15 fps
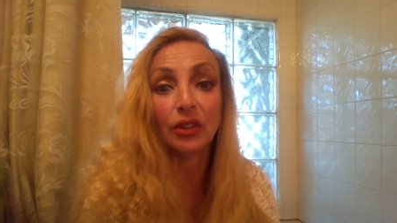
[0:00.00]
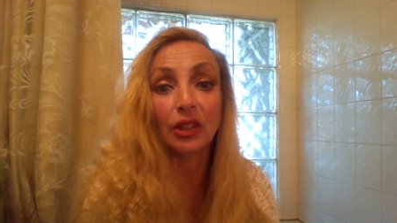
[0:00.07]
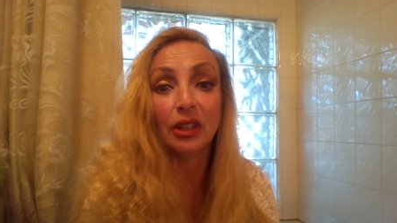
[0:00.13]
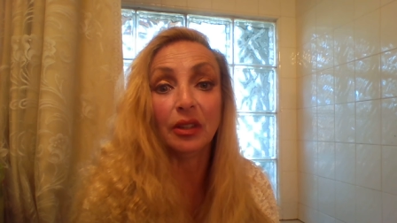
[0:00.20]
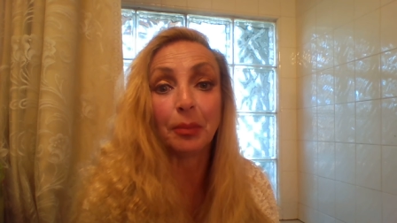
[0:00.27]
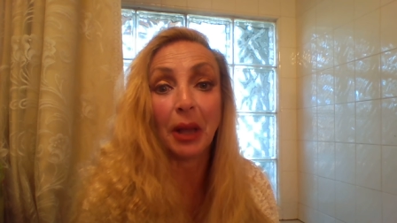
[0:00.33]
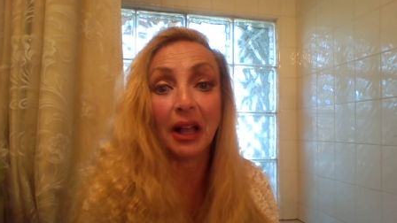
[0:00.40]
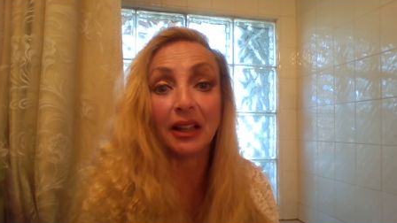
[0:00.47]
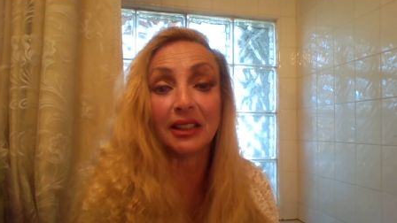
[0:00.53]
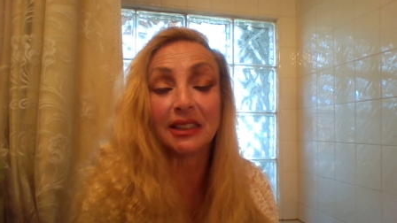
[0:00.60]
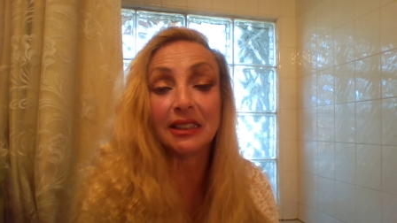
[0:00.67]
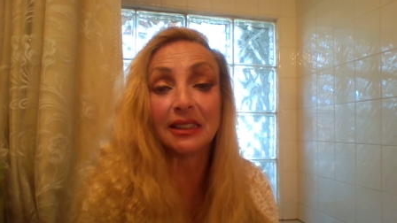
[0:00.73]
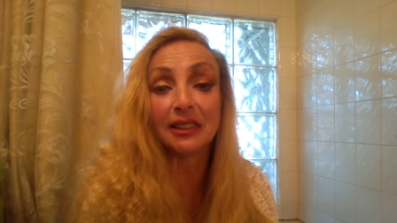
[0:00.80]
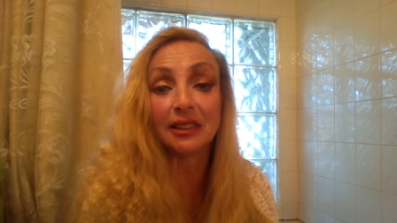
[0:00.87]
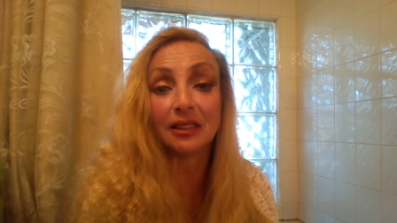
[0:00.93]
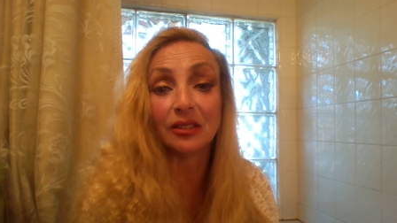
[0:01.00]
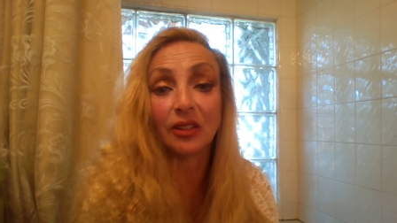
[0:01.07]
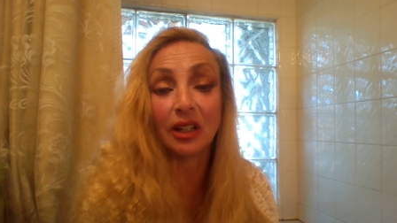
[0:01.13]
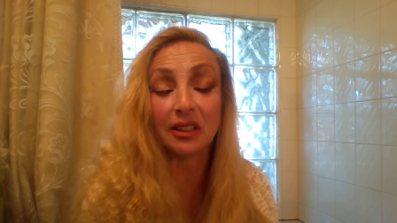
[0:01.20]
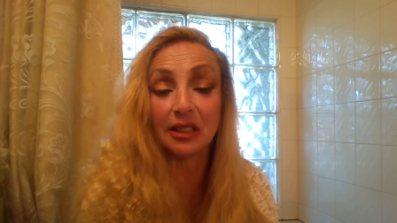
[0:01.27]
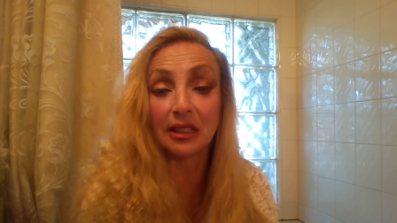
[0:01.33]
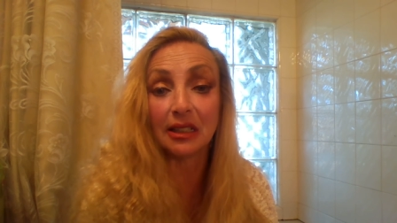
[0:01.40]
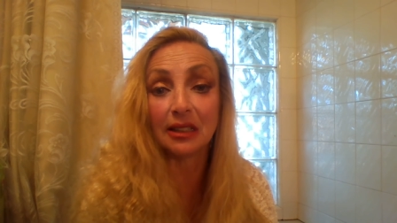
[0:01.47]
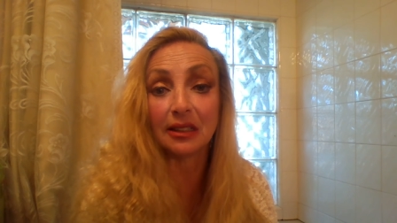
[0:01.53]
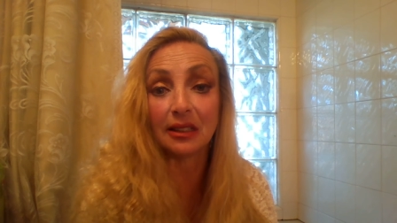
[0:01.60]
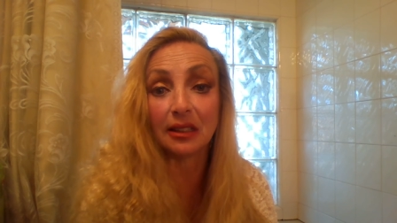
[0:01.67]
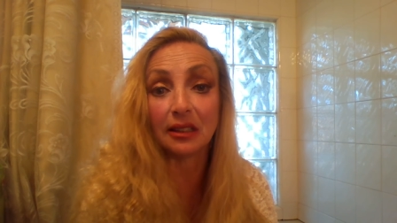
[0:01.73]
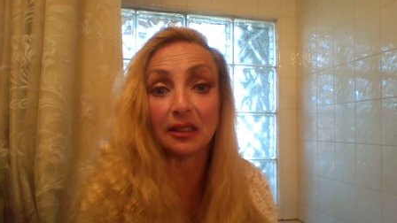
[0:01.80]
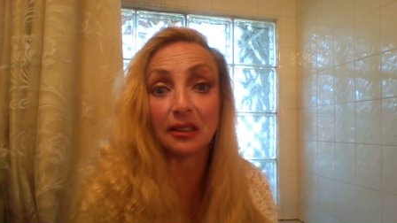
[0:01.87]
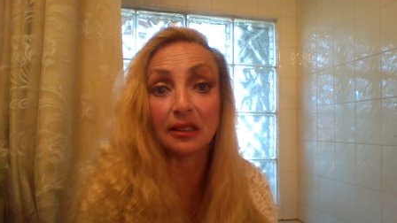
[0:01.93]
the palaces and
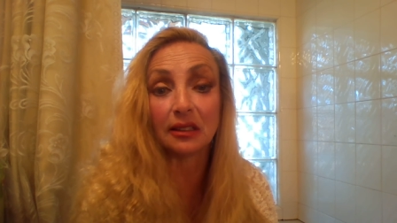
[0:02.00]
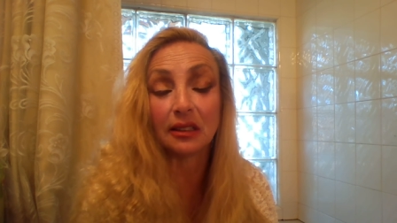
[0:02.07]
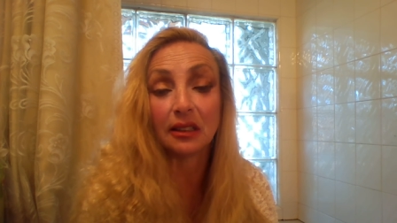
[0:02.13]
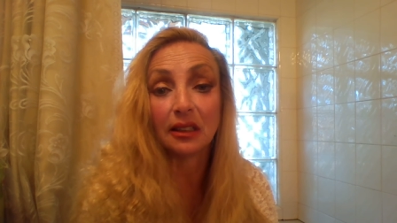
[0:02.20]
residences